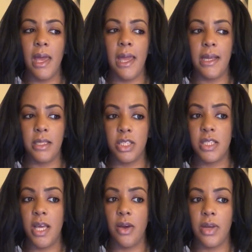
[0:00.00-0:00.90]
and just
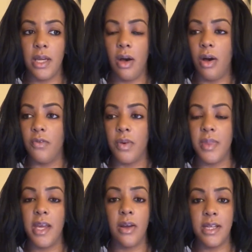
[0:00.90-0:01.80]
carry on from
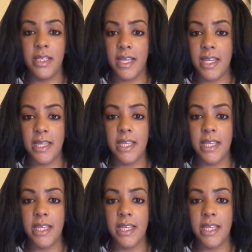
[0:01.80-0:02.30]
there and take that